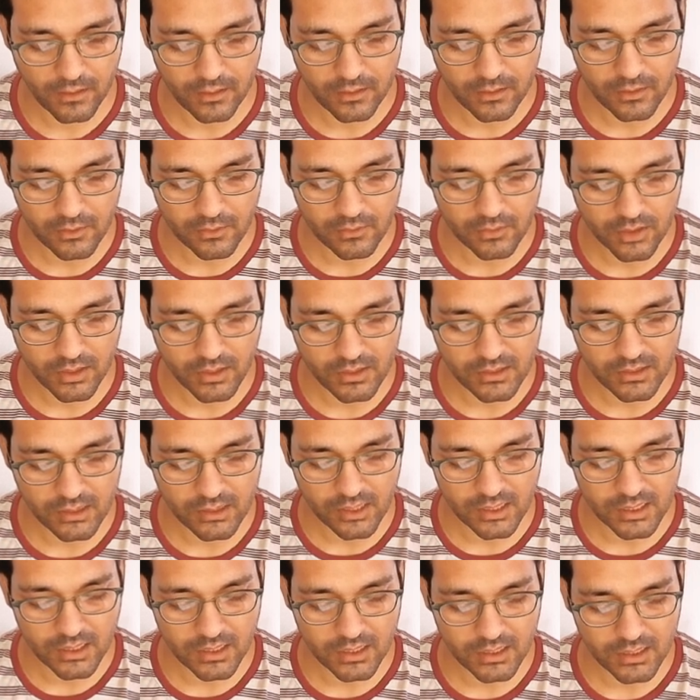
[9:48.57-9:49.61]
You can
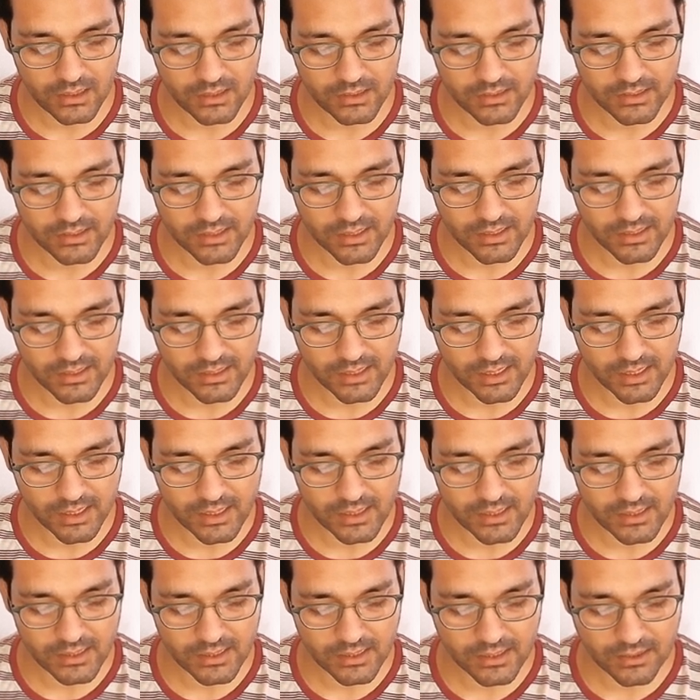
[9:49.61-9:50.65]
see
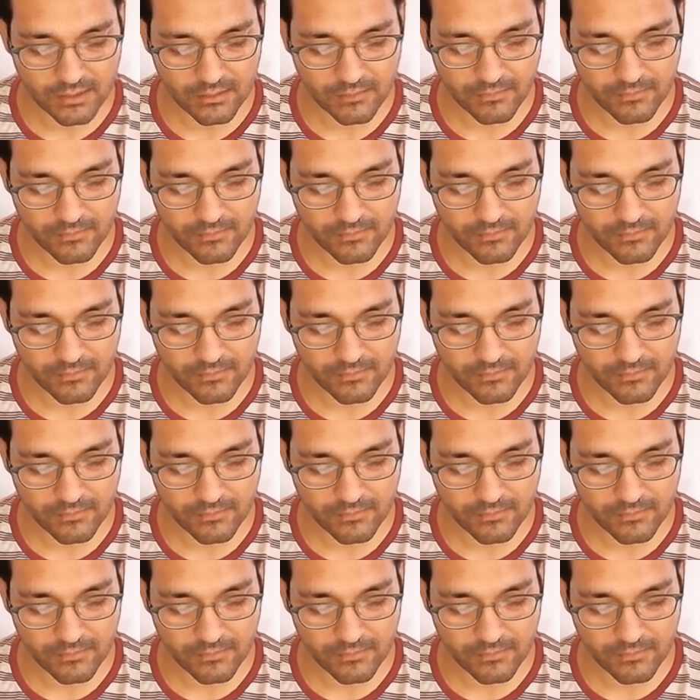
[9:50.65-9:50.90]
seashells.